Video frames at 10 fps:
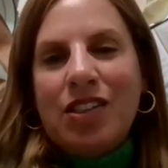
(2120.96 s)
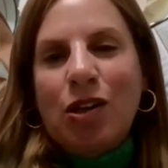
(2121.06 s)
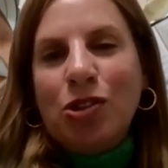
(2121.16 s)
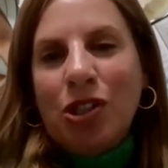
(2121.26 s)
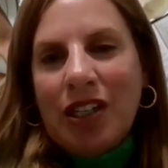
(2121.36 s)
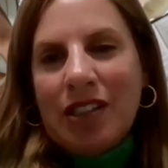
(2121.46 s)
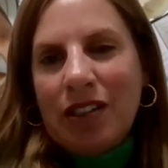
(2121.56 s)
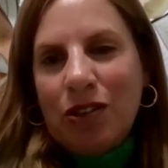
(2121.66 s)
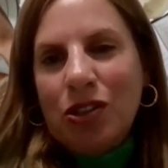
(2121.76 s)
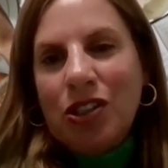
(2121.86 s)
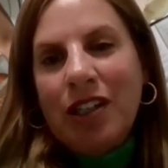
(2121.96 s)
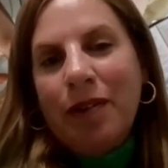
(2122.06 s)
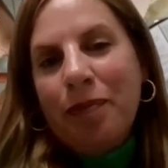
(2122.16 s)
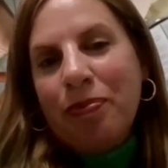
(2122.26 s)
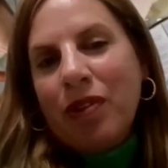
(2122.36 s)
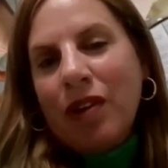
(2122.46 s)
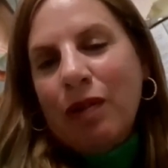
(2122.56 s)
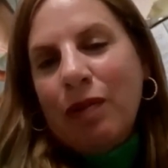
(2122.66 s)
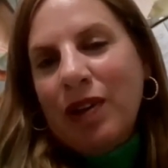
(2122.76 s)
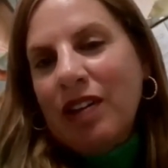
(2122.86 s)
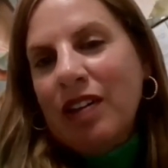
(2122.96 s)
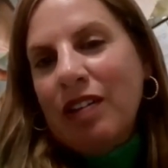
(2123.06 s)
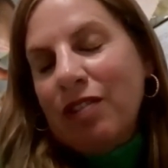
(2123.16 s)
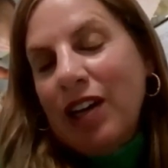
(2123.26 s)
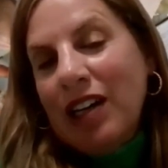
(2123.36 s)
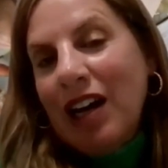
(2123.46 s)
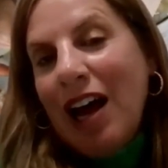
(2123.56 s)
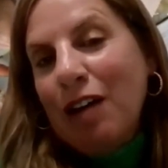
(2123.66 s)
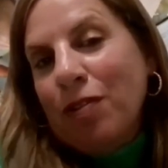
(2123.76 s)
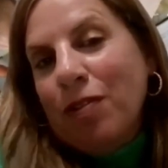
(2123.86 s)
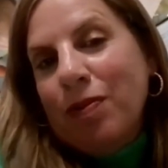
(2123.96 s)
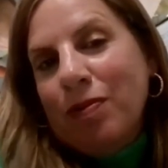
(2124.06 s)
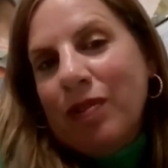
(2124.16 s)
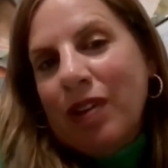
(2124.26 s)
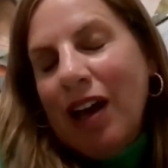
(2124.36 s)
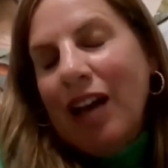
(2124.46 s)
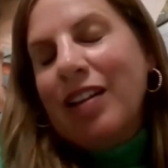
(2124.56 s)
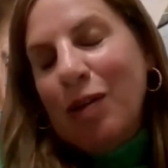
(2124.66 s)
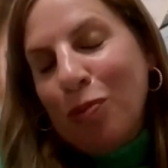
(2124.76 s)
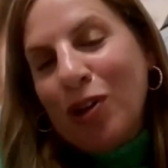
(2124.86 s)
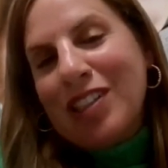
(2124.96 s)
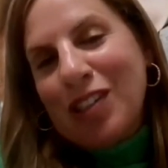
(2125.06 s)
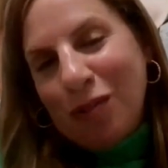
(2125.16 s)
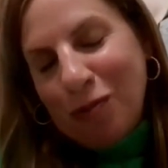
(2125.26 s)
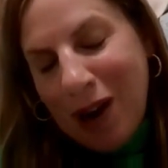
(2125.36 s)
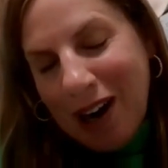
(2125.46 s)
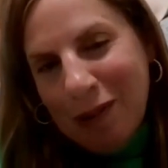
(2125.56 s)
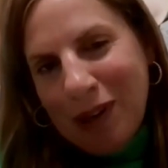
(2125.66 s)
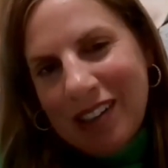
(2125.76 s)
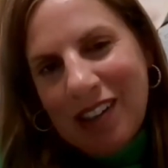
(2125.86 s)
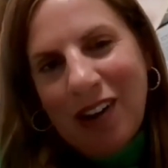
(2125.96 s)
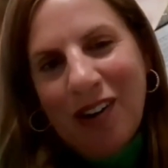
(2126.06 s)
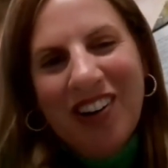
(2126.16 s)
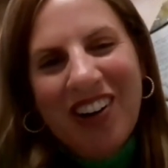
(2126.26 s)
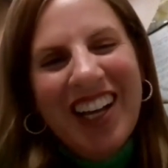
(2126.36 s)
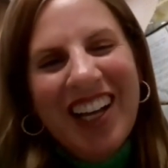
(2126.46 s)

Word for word: as a social institution within Israeli life mm-hmm. and the importance of parliament, you know.